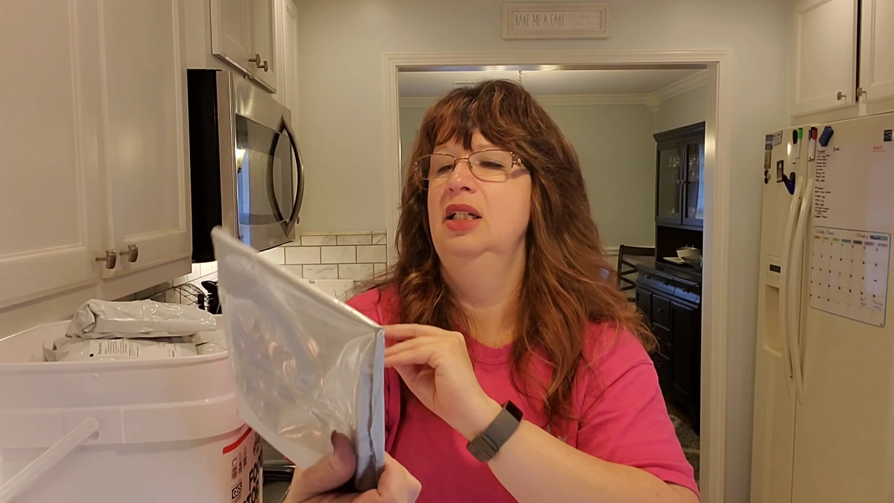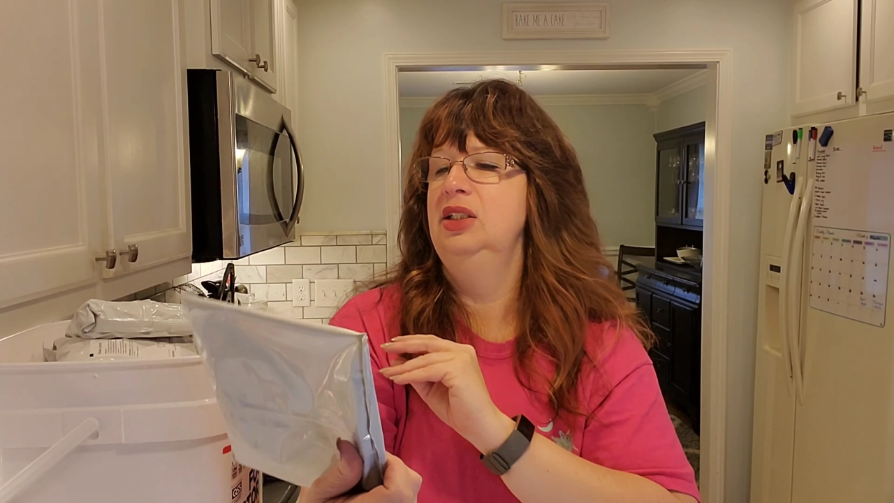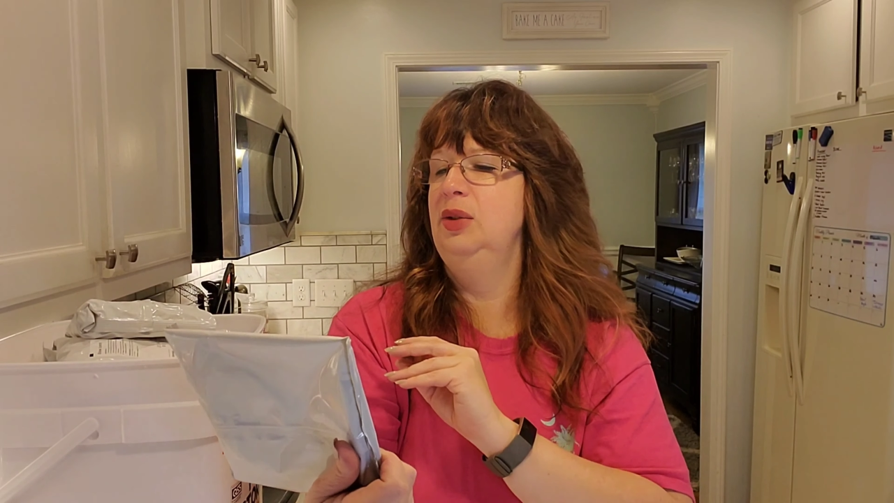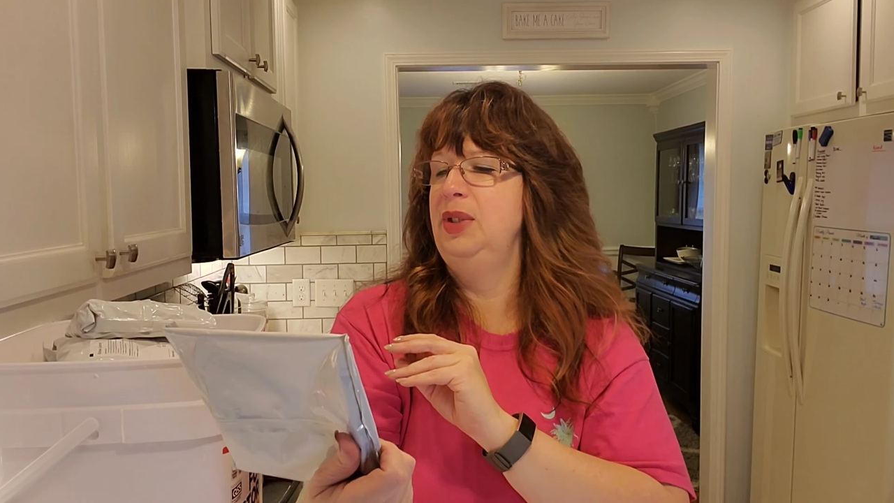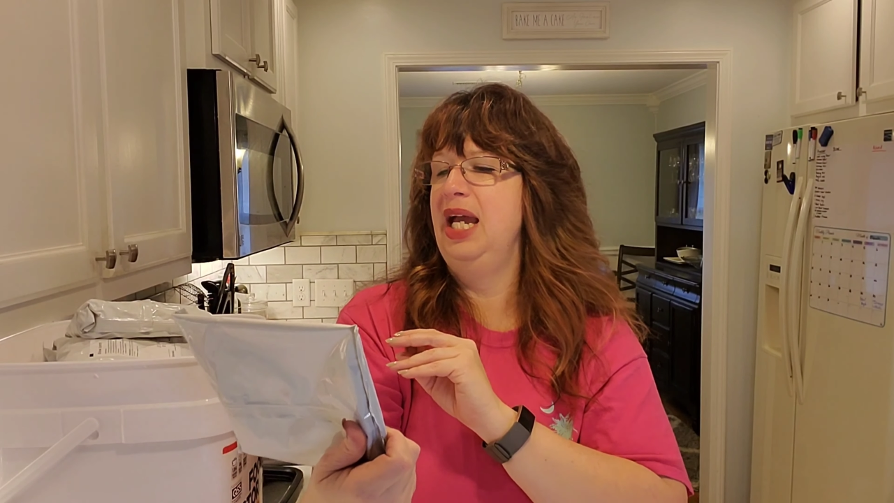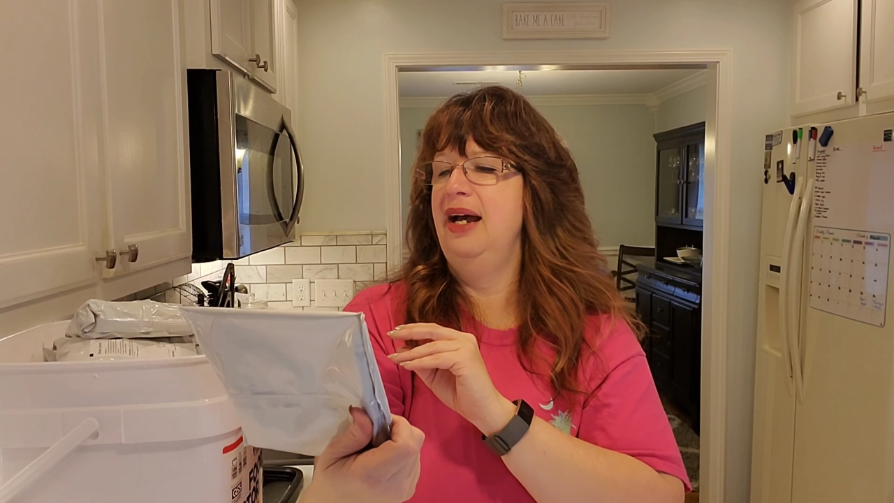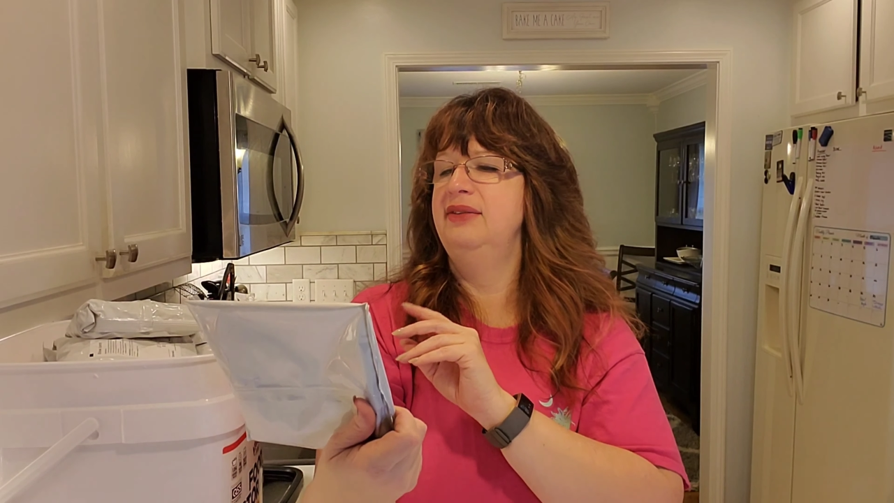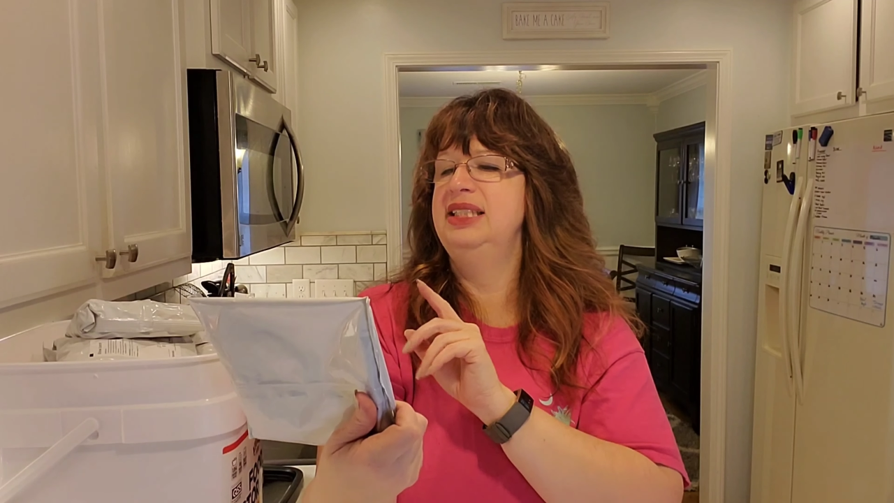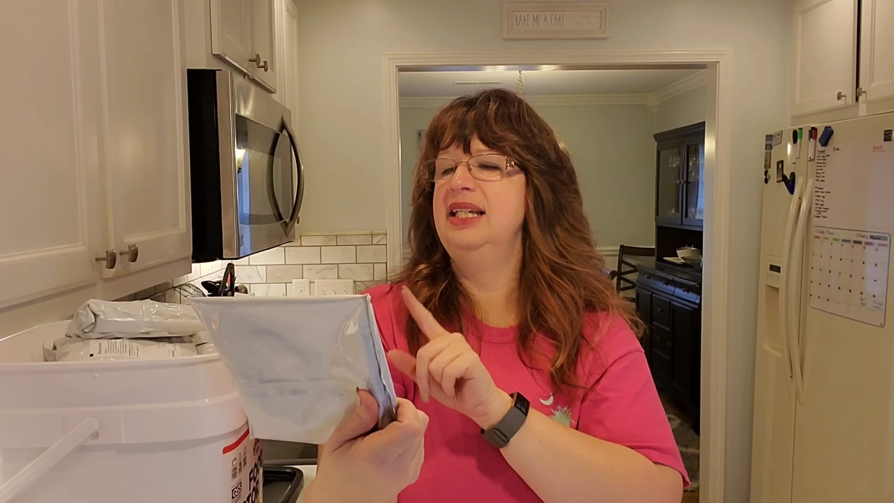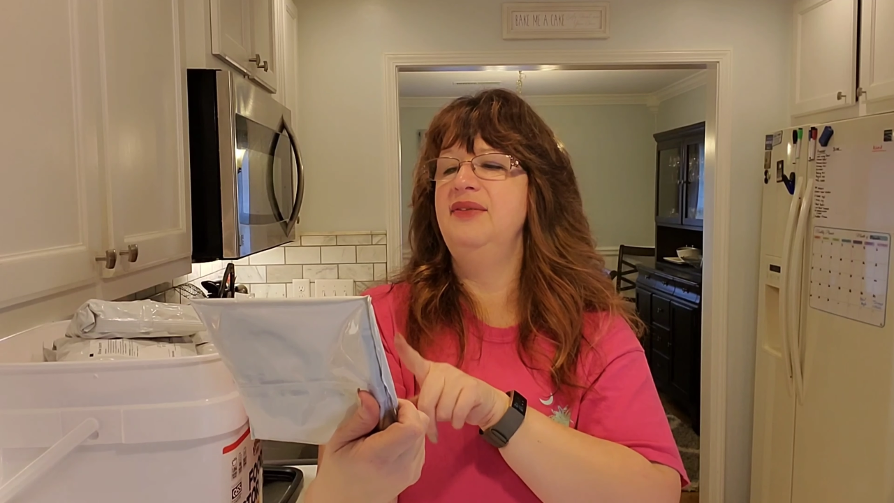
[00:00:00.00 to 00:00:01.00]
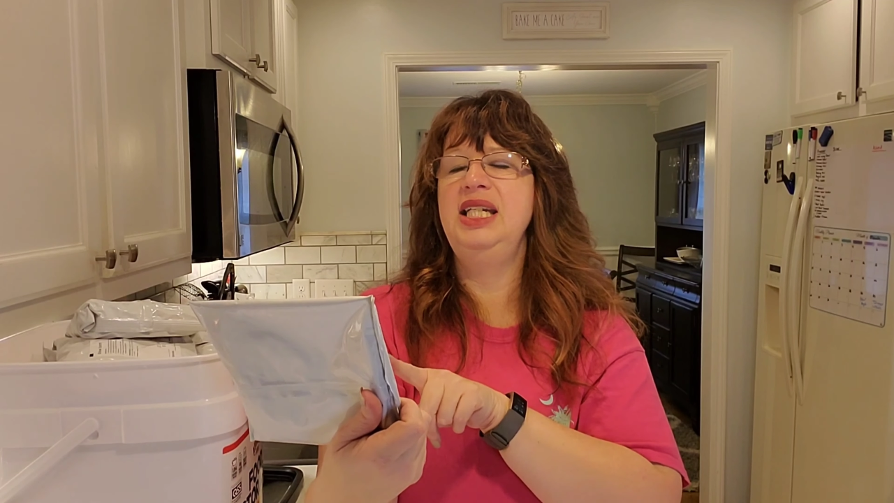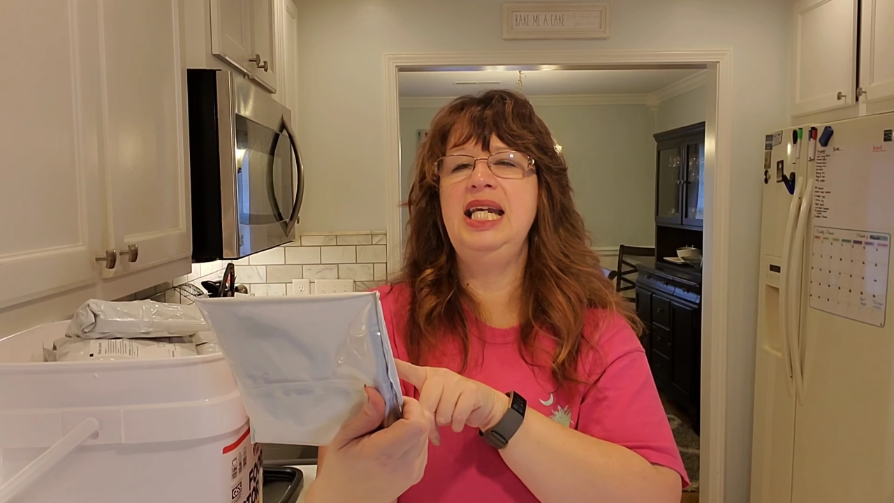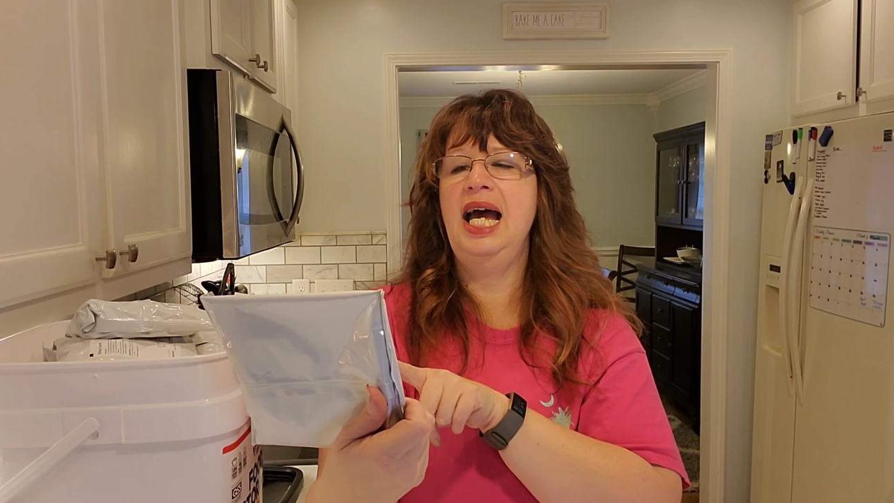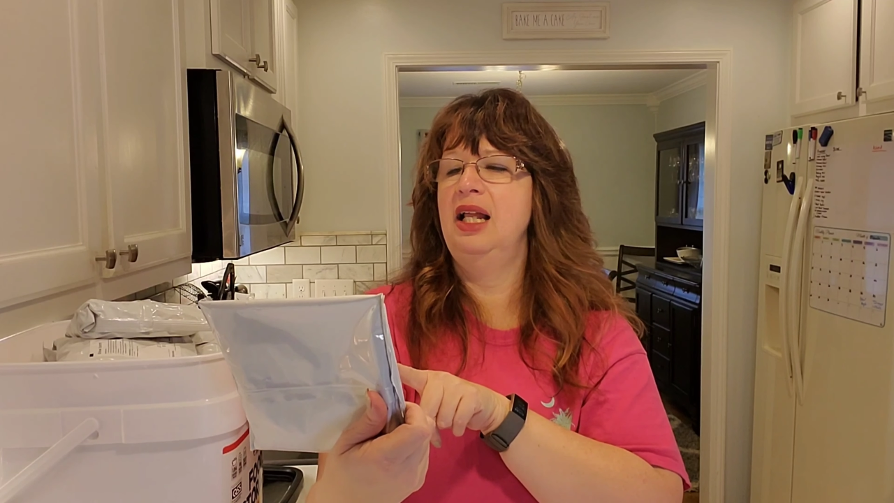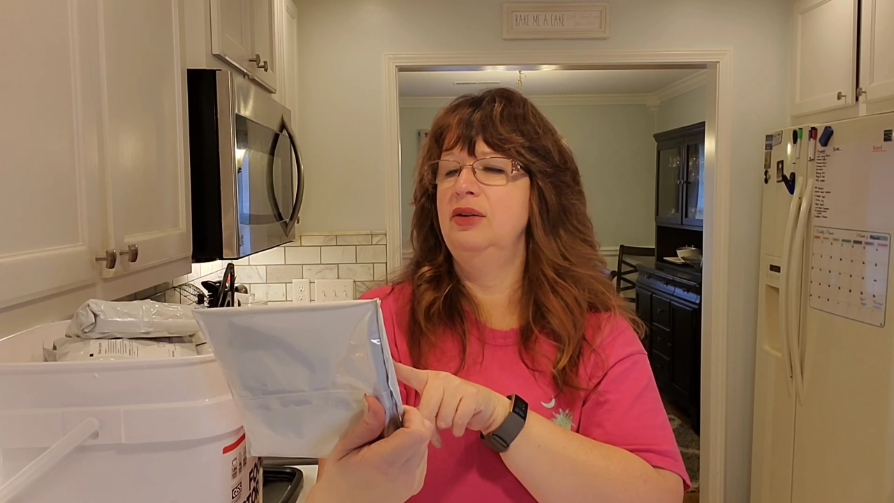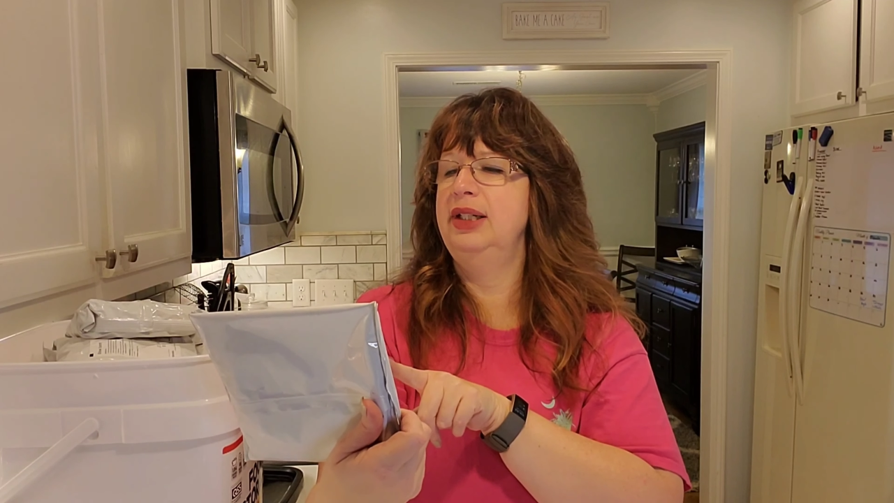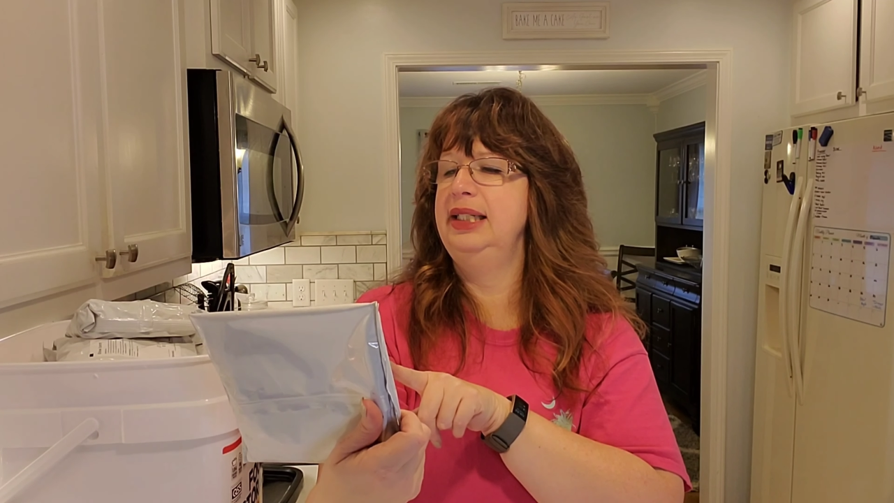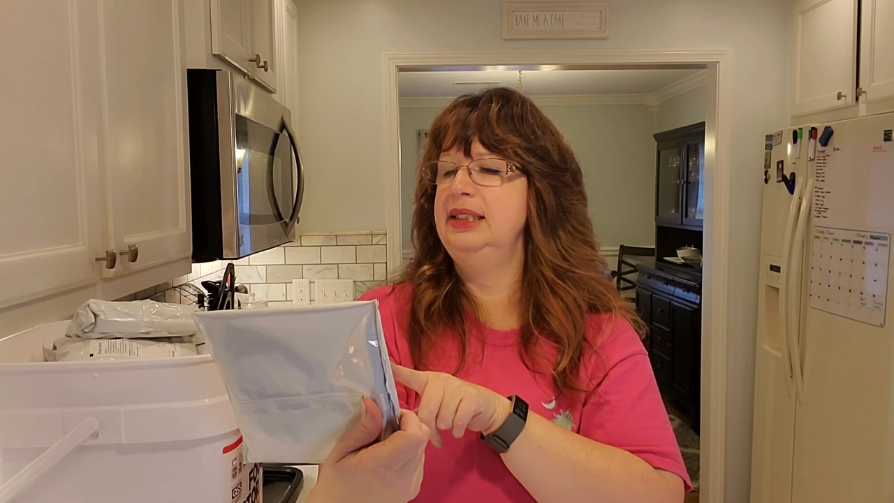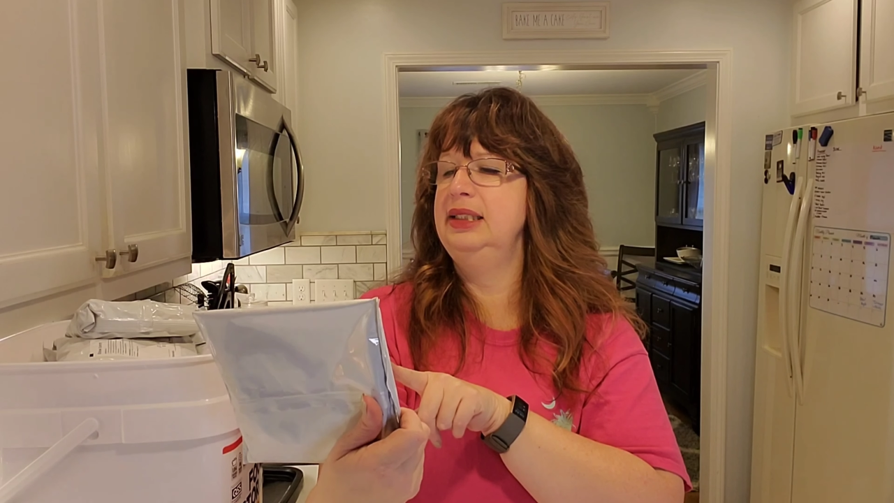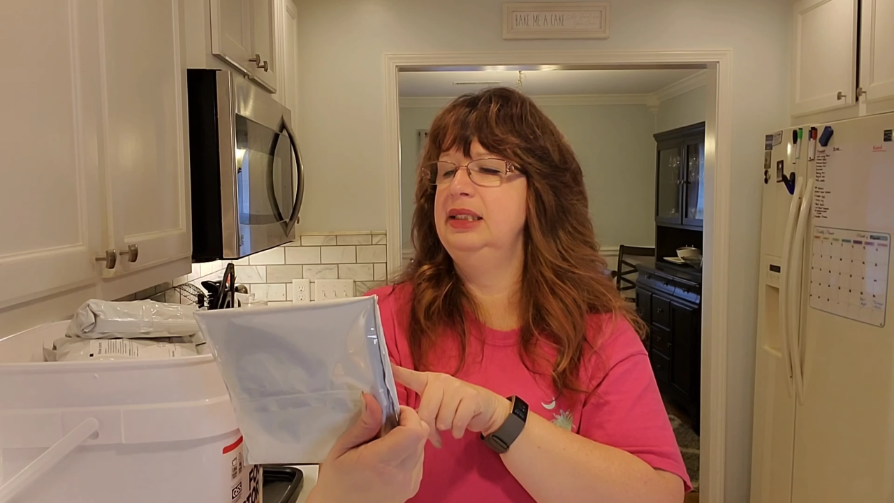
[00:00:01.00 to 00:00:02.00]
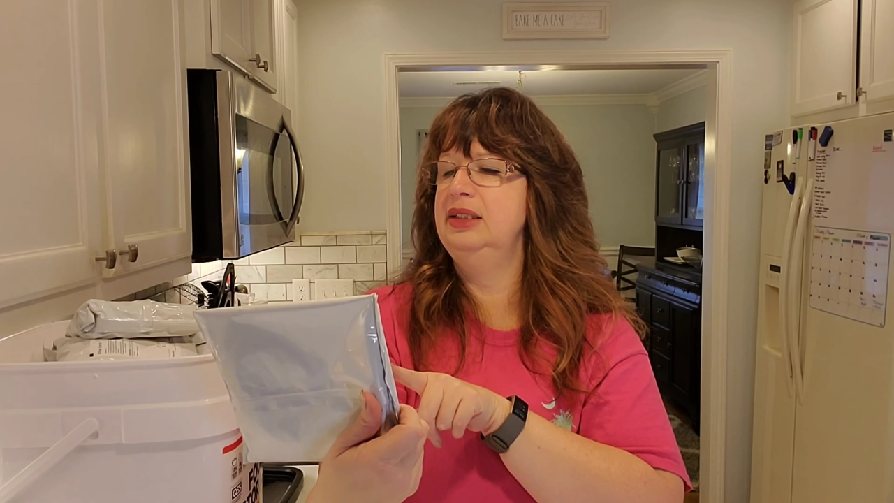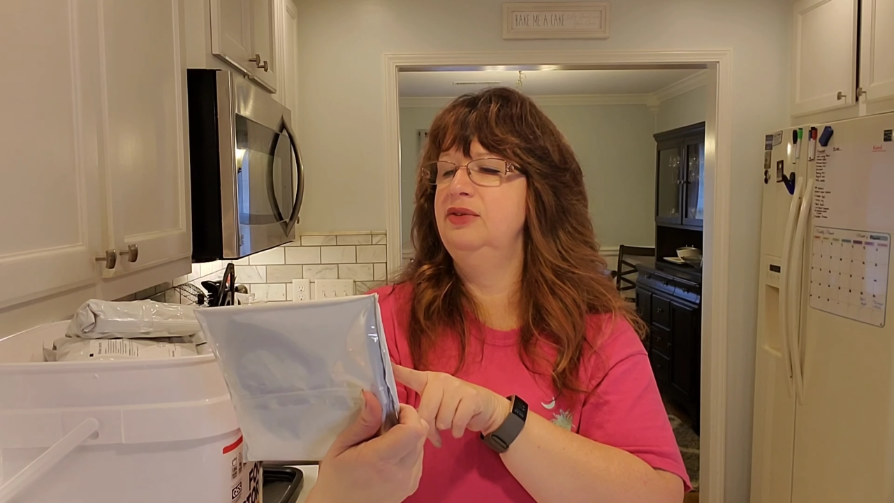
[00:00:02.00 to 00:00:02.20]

So we have 70 calories